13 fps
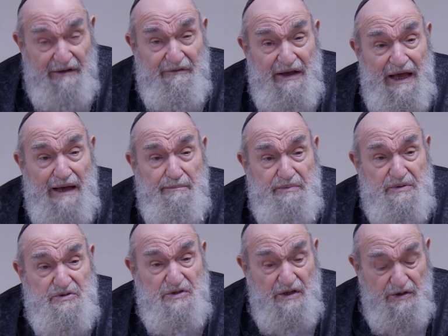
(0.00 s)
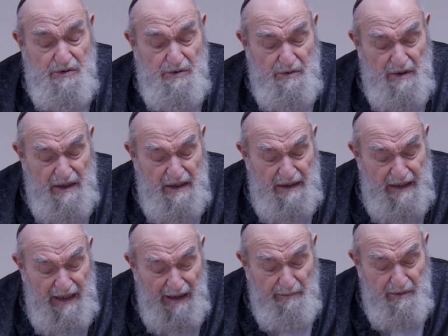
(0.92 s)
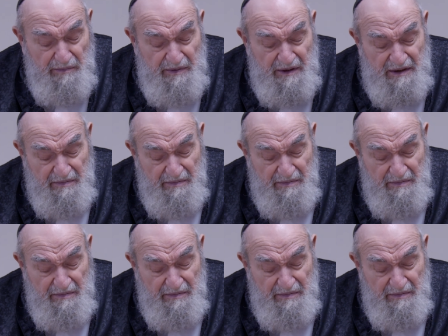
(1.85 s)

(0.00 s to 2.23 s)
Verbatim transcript: happens to you, and